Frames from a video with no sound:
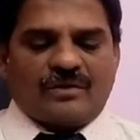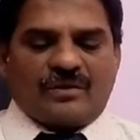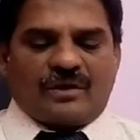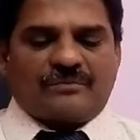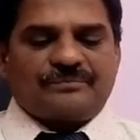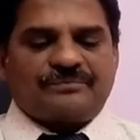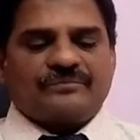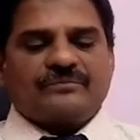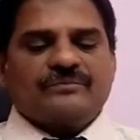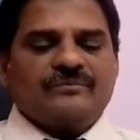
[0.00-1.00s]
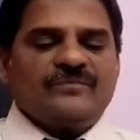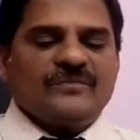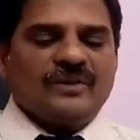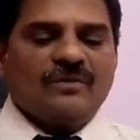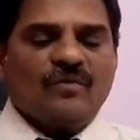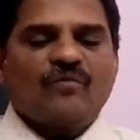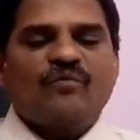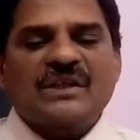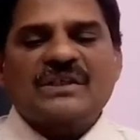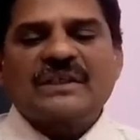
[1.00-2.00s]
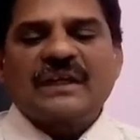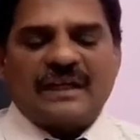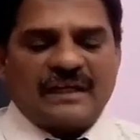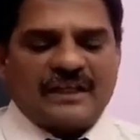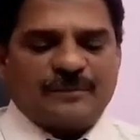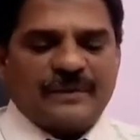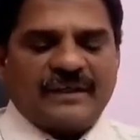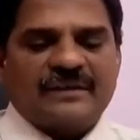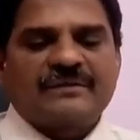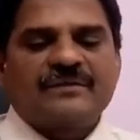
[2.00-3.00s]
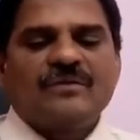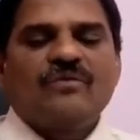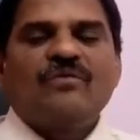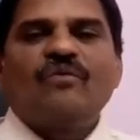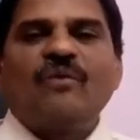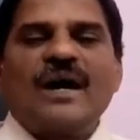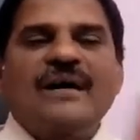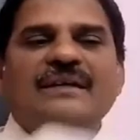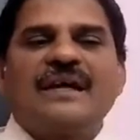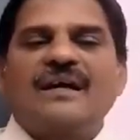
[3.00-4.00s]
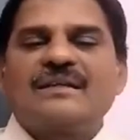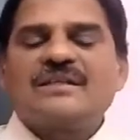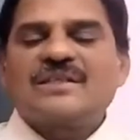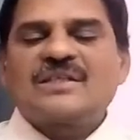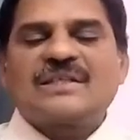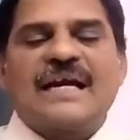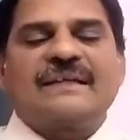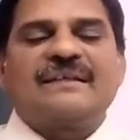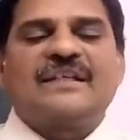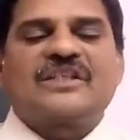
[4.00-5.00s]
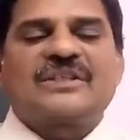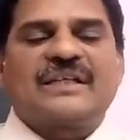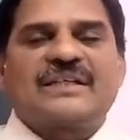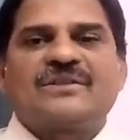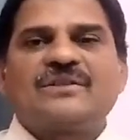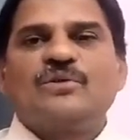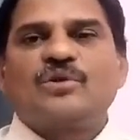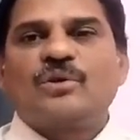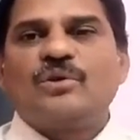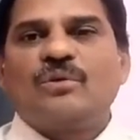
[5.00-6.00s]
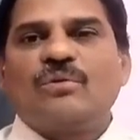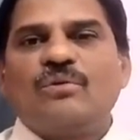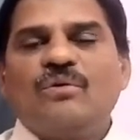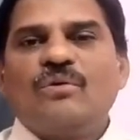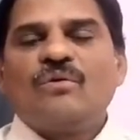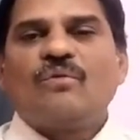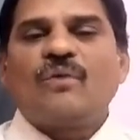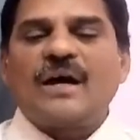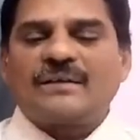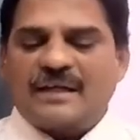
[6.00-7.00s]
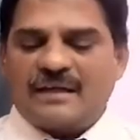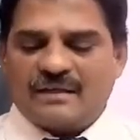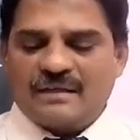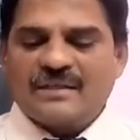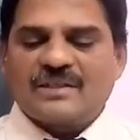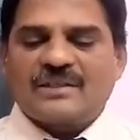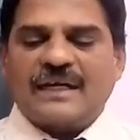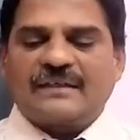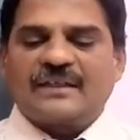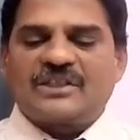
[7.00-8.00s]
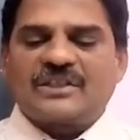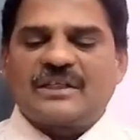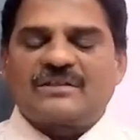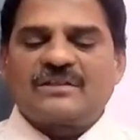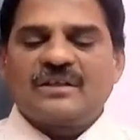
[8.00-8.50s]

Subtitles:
Now, first here I'll explain what are satellite states. You should know what are satellite states.